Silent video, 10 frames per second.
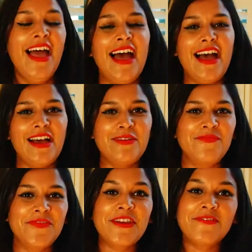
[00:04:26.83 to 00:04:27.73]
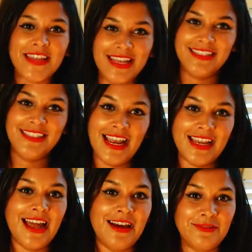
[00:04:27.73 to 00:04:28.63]
Don't forget to check
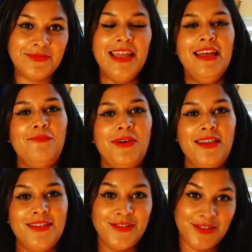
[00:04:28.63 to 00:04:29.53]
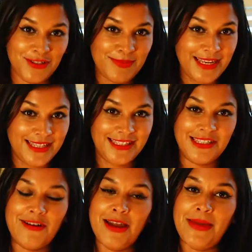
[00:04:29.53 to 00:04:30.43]
out my YouTube and
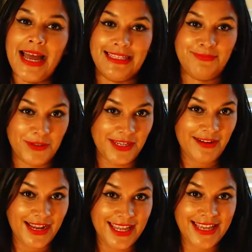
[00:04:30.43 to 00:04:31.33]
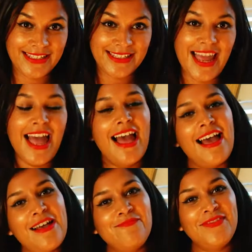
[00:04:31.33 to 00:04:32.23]
Instagram
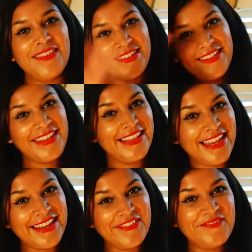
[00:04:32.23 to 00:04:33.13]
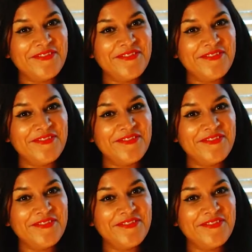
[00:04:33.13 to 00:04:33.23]
@BonnieRakhit. So see you later.